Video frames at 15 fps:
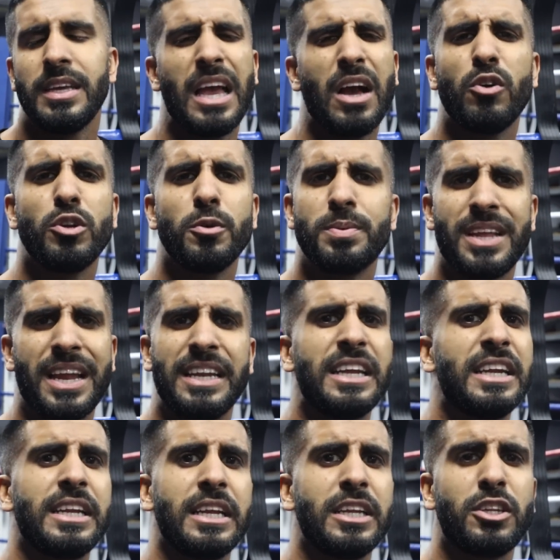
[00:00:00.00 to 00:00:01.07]
Yeah,
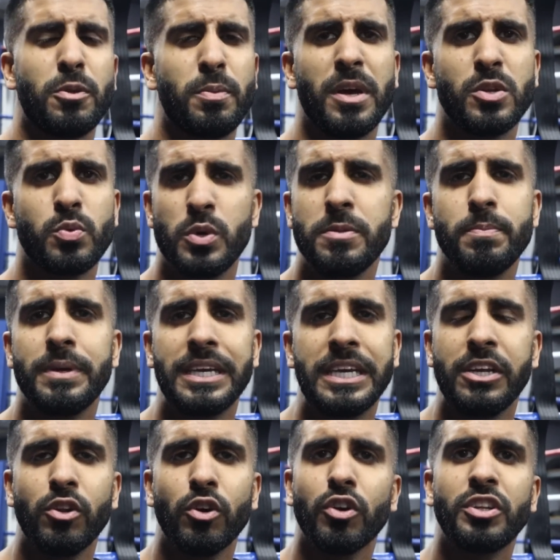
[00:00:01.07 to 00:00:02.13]
100%. And to be honest with me,
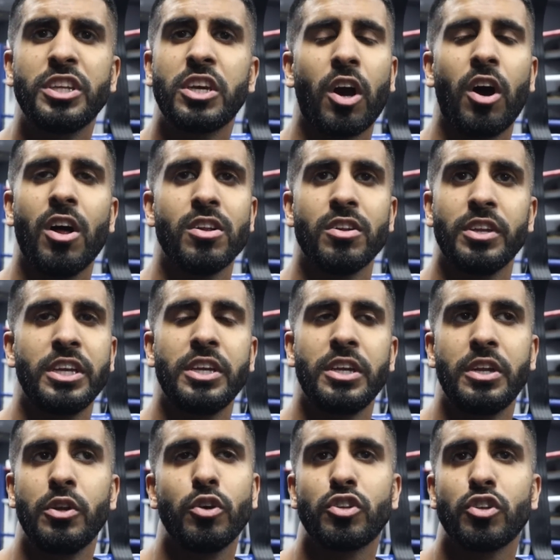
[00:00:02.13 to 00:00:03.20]
he knows he can't.
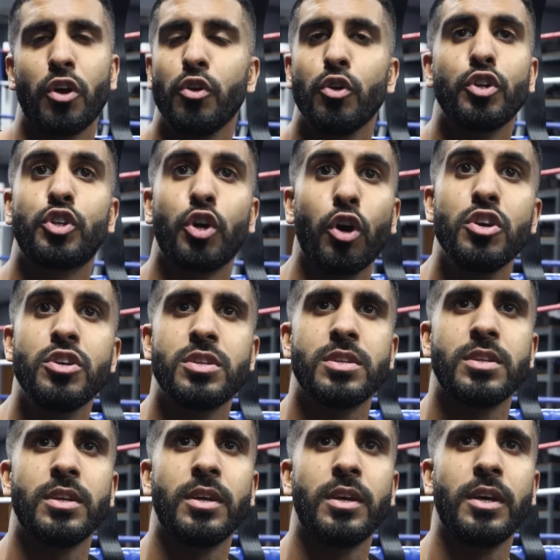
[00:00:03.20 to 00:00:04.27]
He knows he's got no choice.
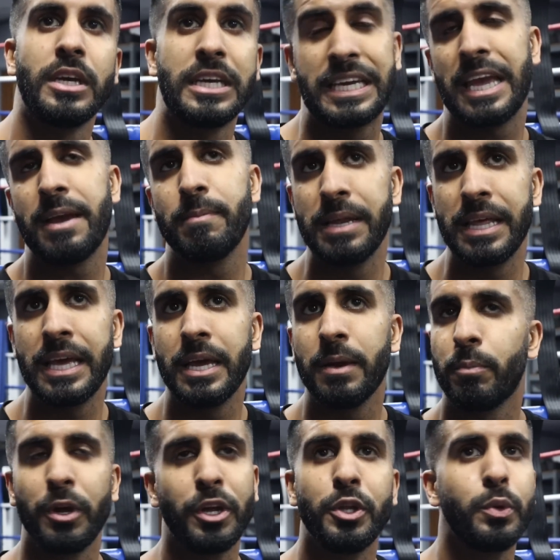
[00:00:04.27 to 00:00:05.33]
He came late,
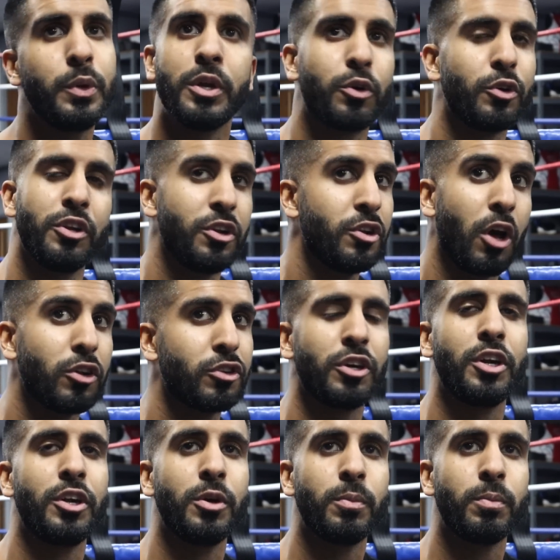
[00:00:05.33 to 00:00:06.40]
but he knew he couldn't not
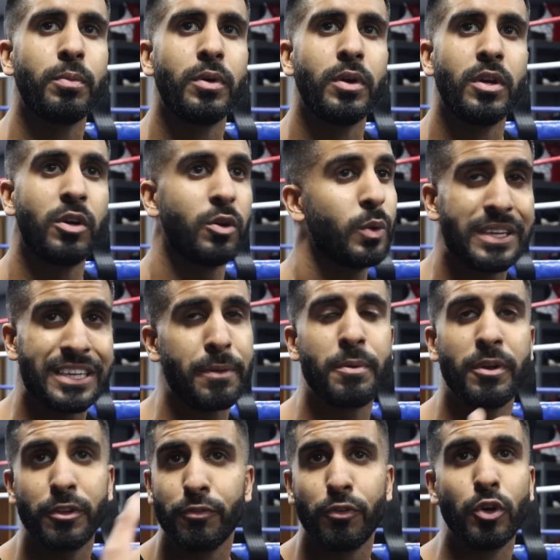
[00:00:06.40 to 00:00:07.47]
turn up. Otherwise, I'd be
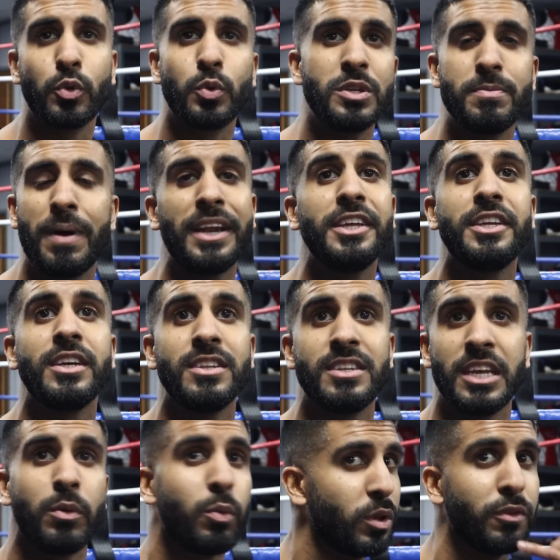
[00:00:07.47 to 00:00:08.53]
on the phone to his manager and
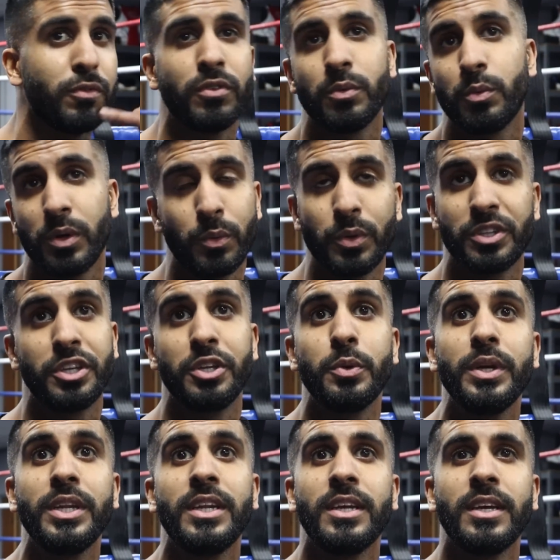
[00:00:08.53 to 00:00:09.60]
saying, "What's he doing?